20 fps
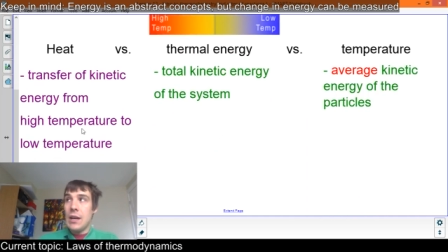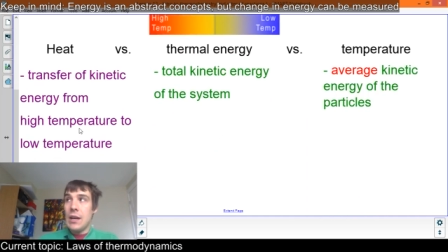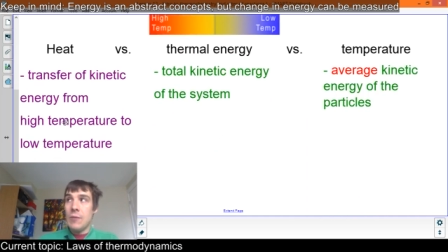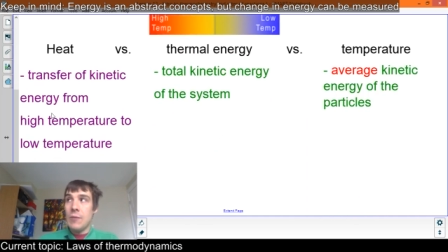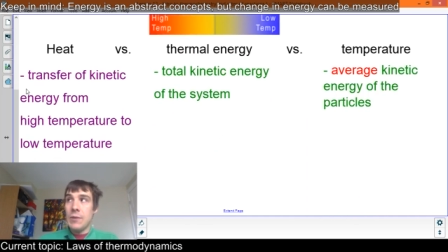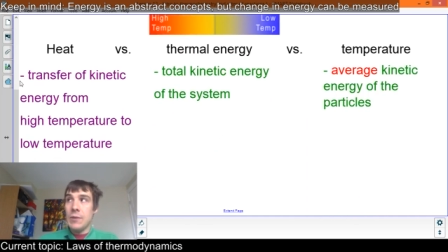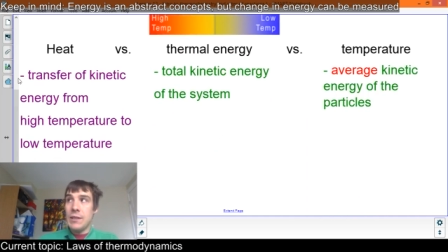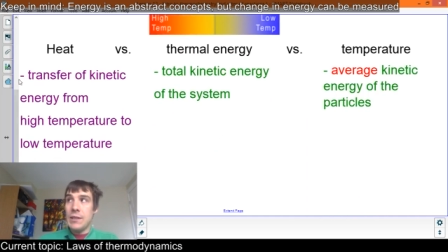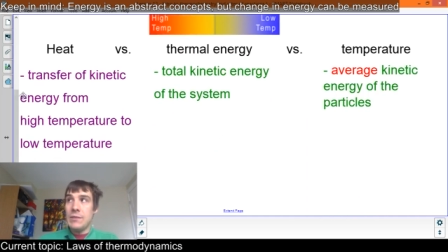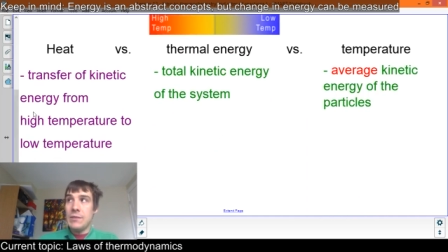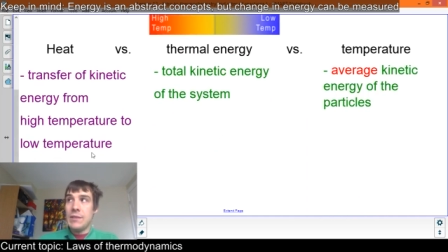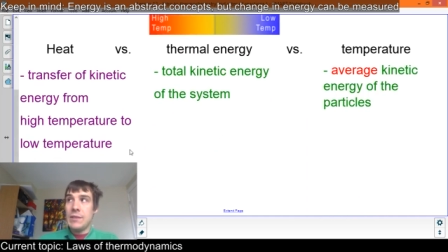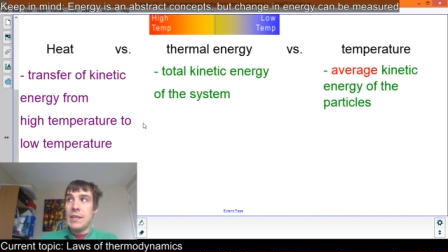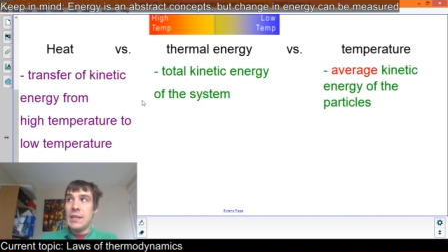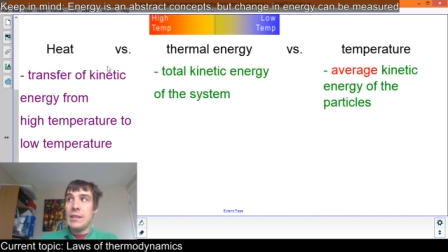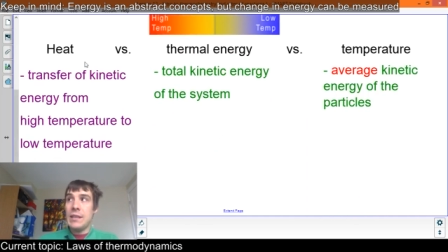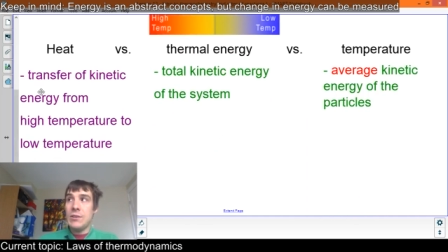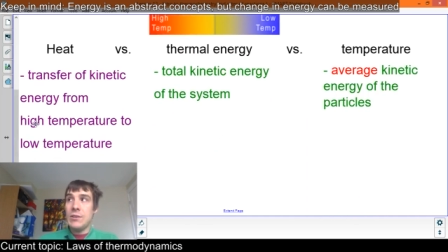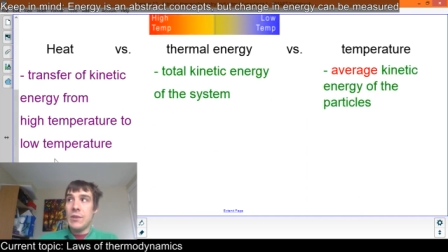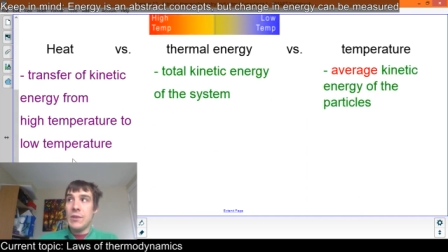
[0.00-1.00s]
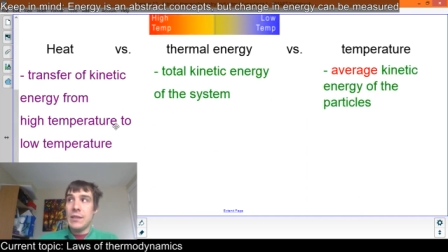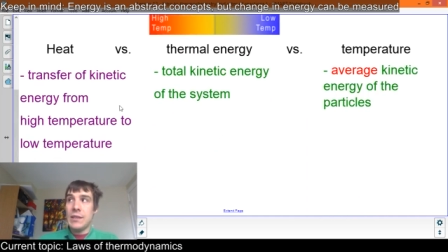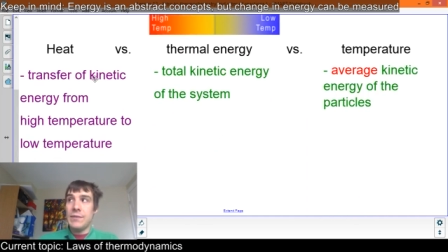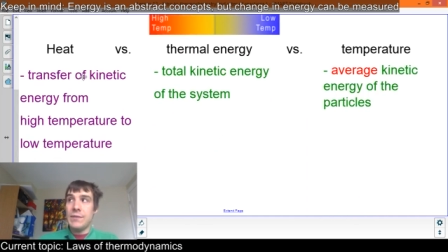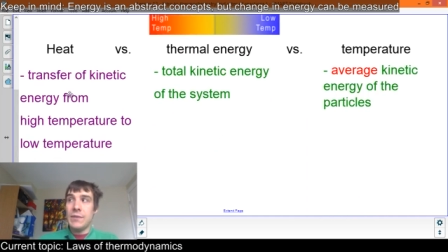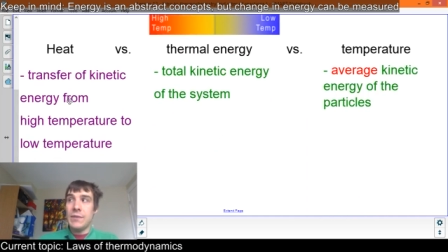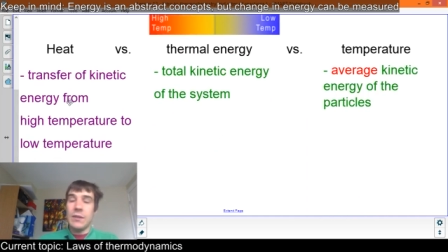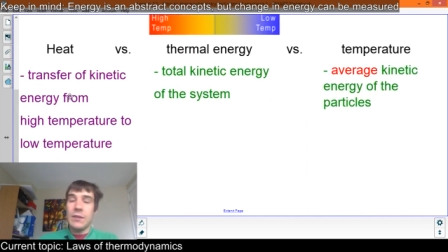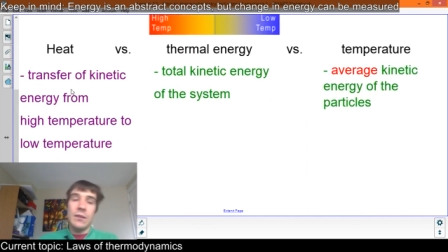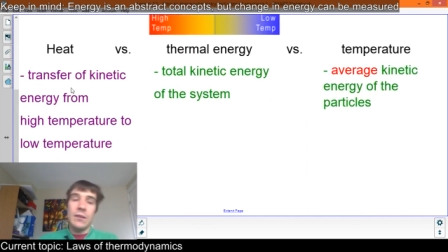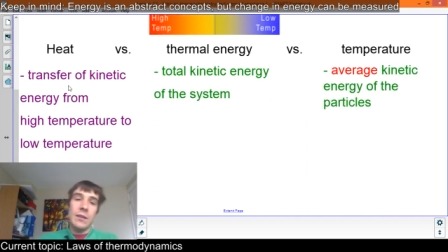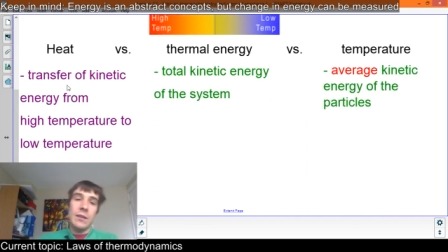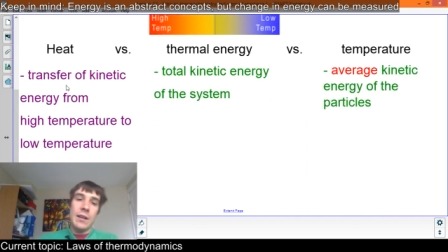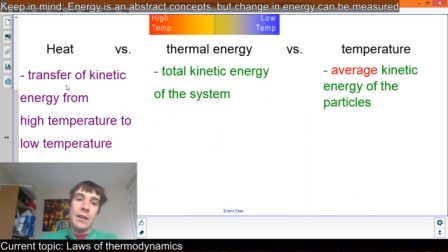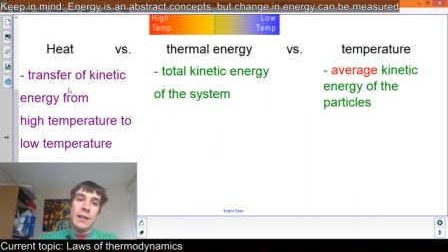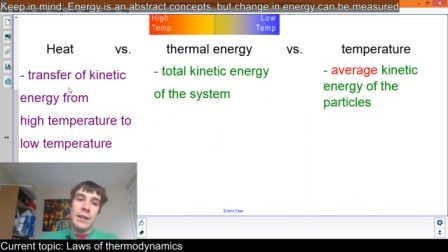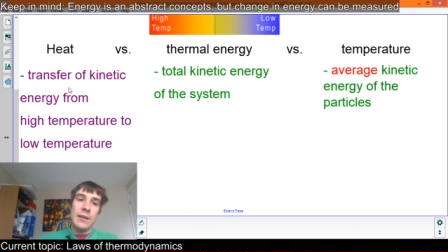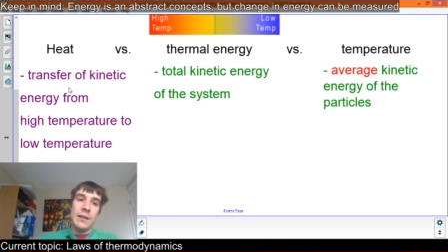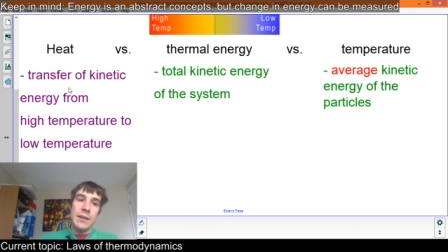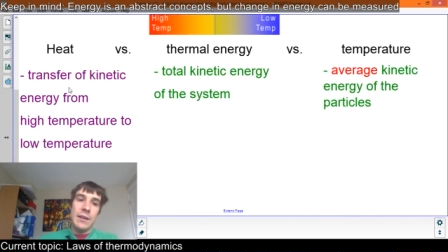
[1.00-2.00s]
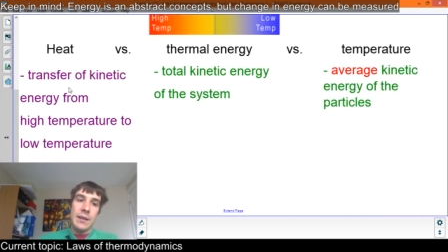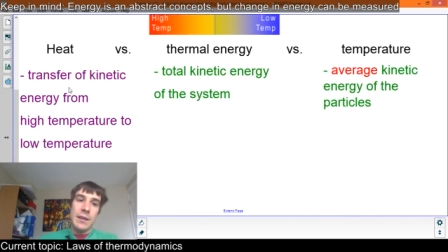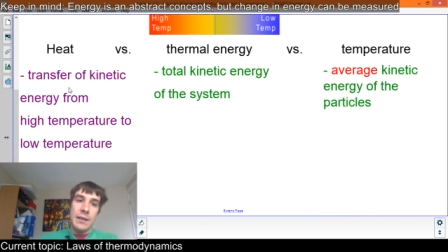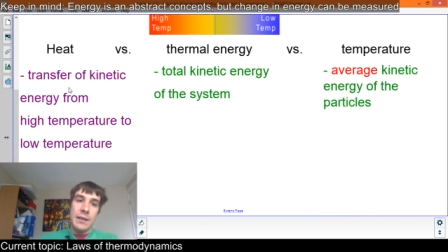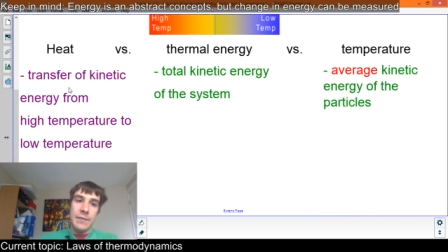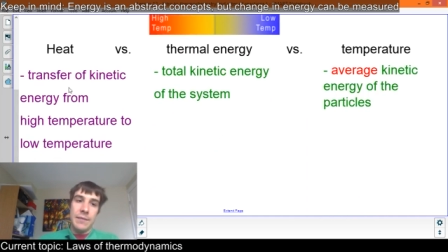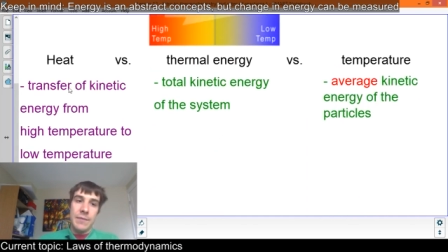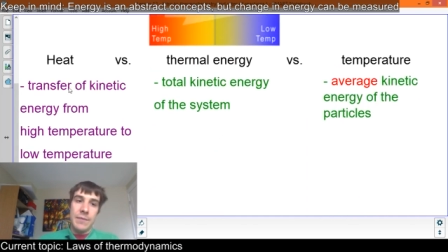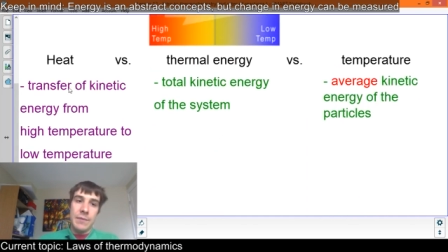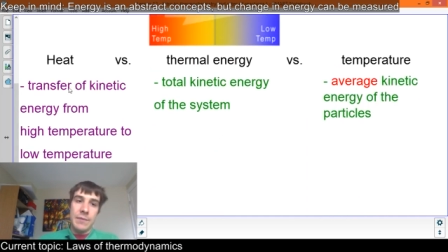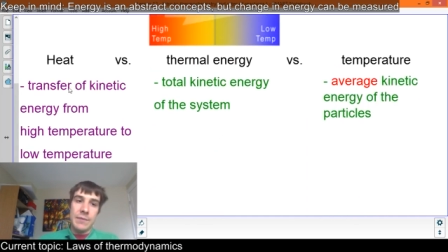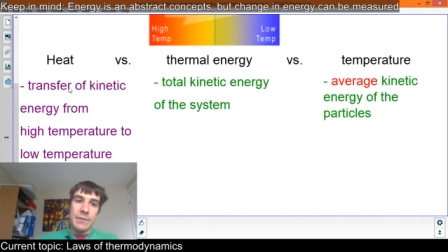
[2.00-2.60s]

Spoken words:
We're going to use heat transfer a lot, and we'll